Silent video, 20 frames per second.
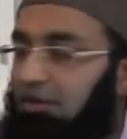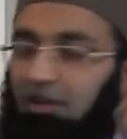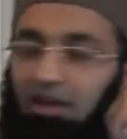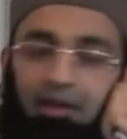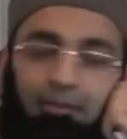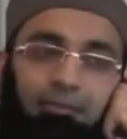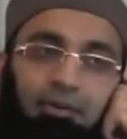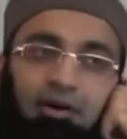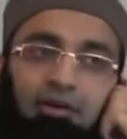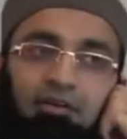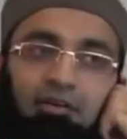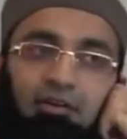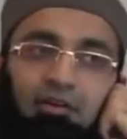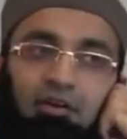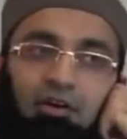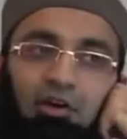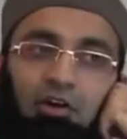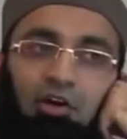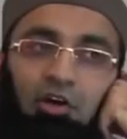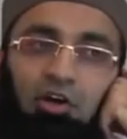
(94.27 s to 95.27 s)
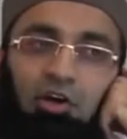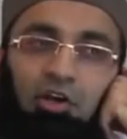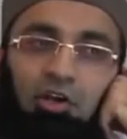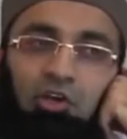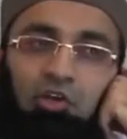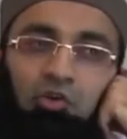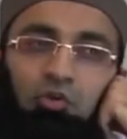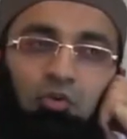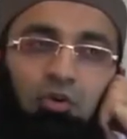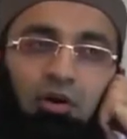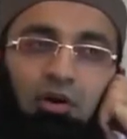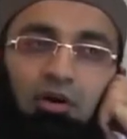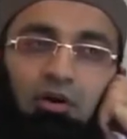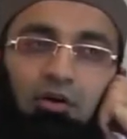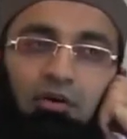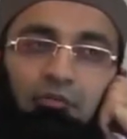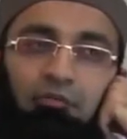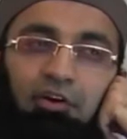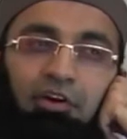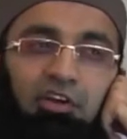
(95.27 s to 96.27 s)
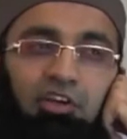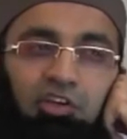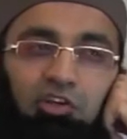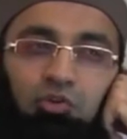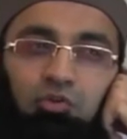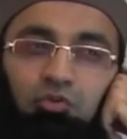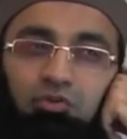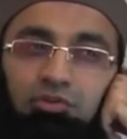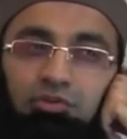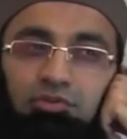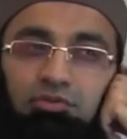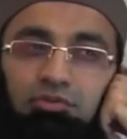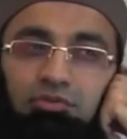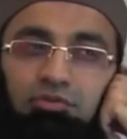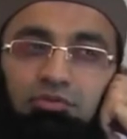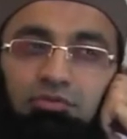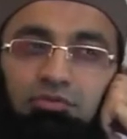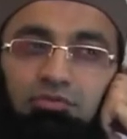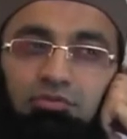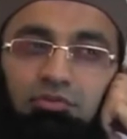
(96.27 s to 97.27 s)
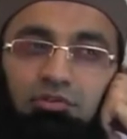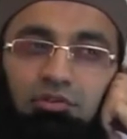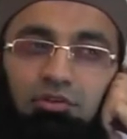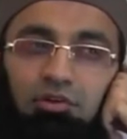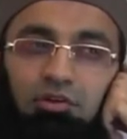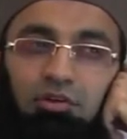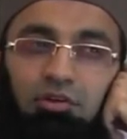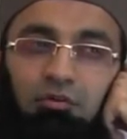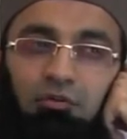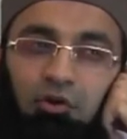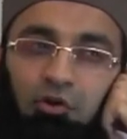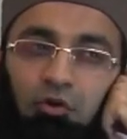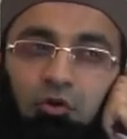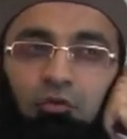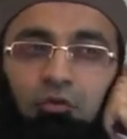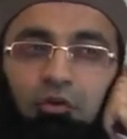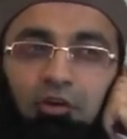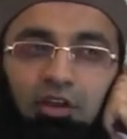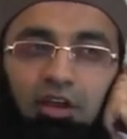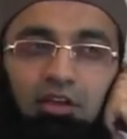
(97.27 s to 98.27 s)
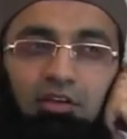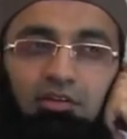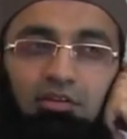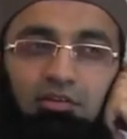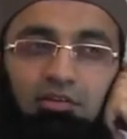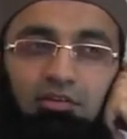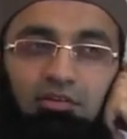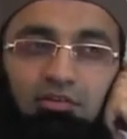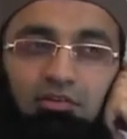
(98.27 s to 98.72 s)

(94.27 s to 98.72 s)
Hibban, you are very cute. Want to go for a date?